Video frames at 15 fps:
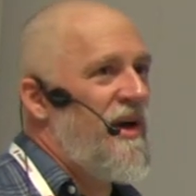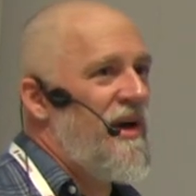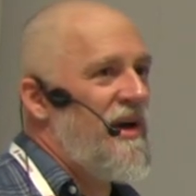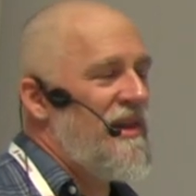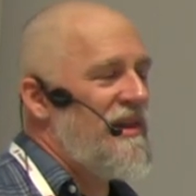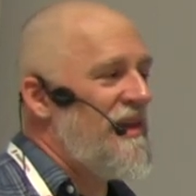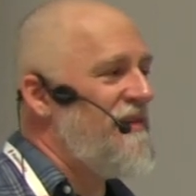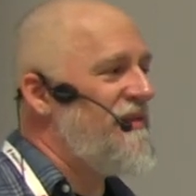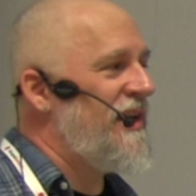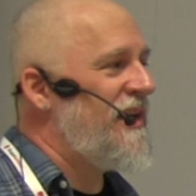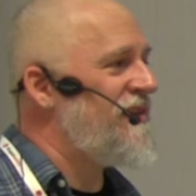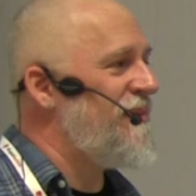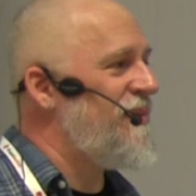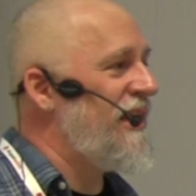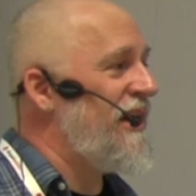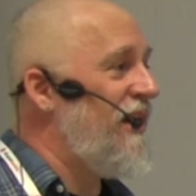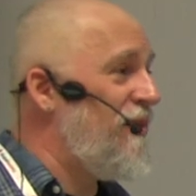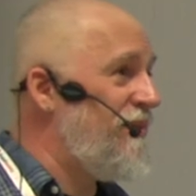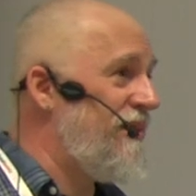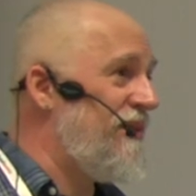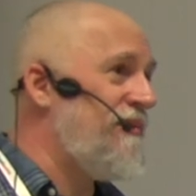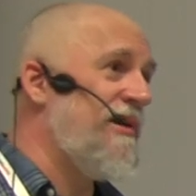uh, leaving something
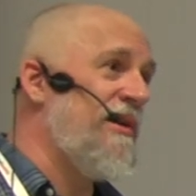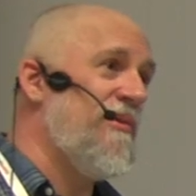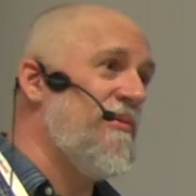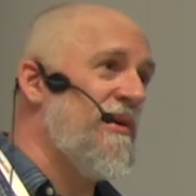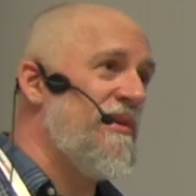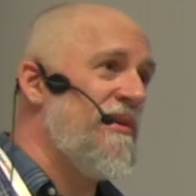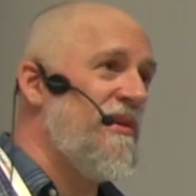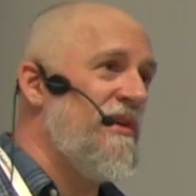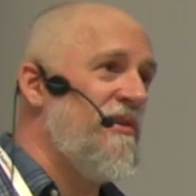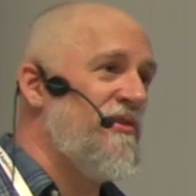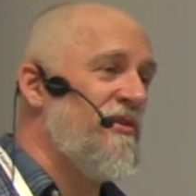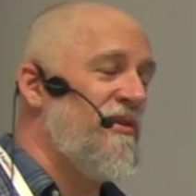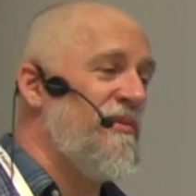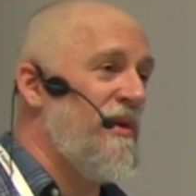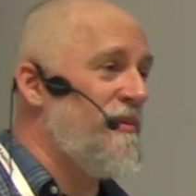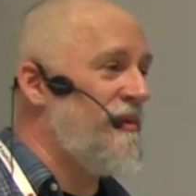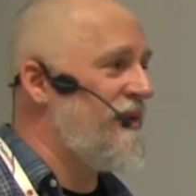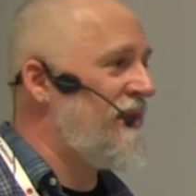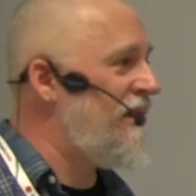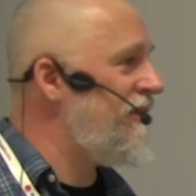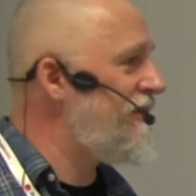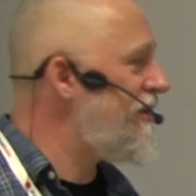open when you want the user to be able to
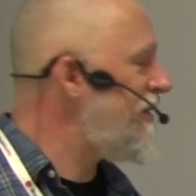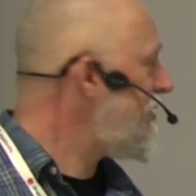close